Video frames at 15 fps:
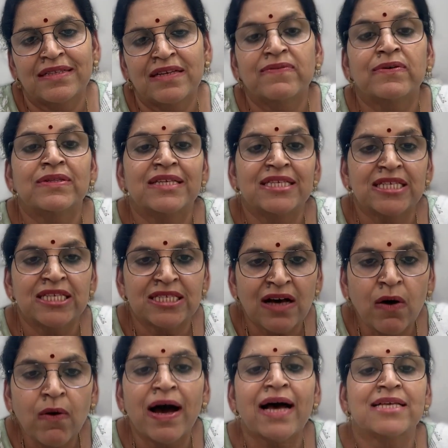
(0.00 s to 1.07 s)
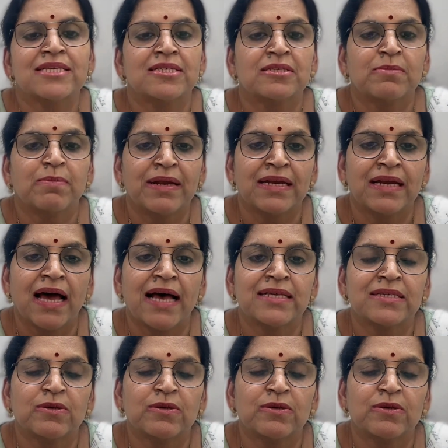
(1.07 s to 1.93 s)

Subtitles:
Therefore, this is how assessment has